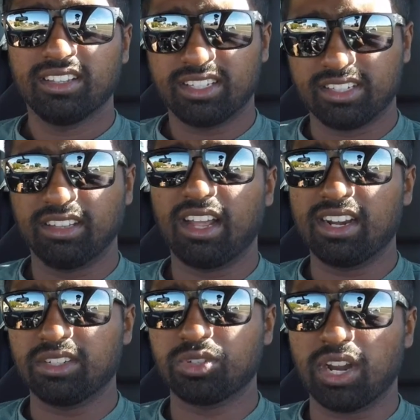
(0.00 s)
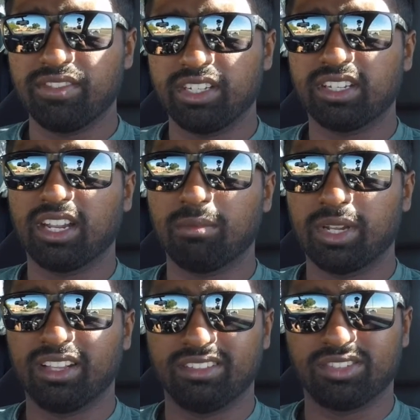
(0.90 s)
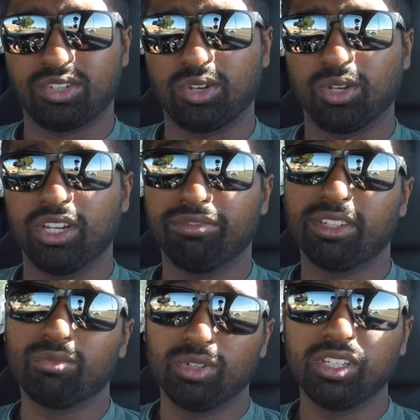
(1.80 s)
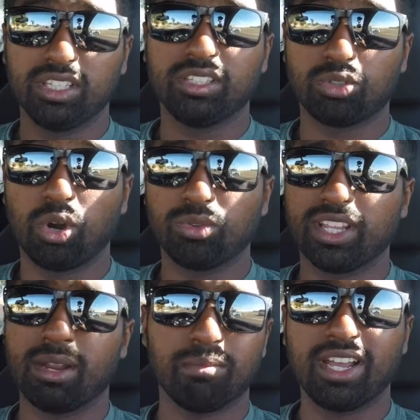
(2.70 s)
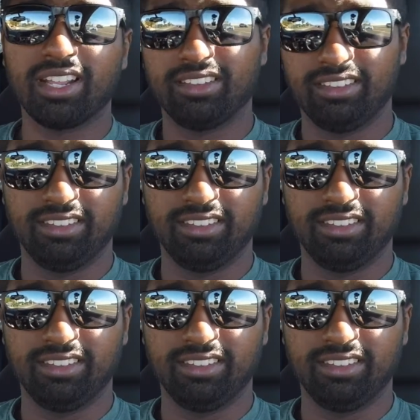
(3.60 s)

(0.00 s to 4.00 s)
That's a lot of driving time, and so if it really droned that bad,